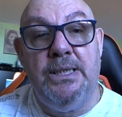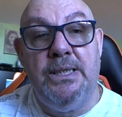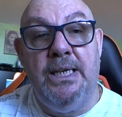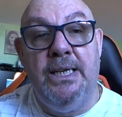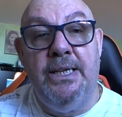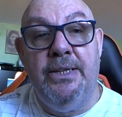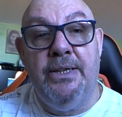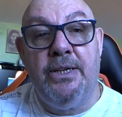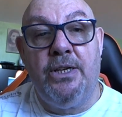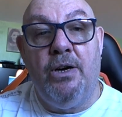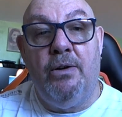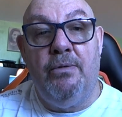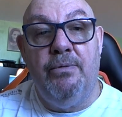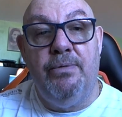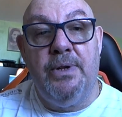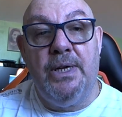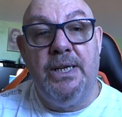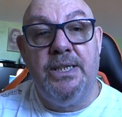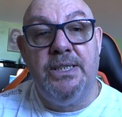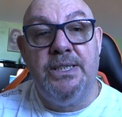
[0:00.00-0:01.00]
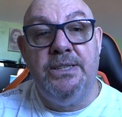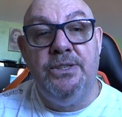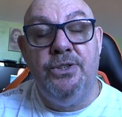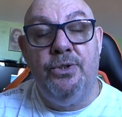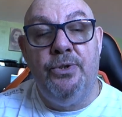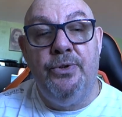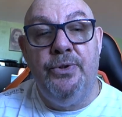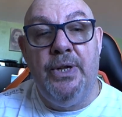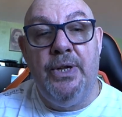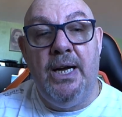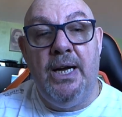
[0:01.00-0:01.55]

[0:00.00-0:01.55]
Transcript: in the conflict in Northern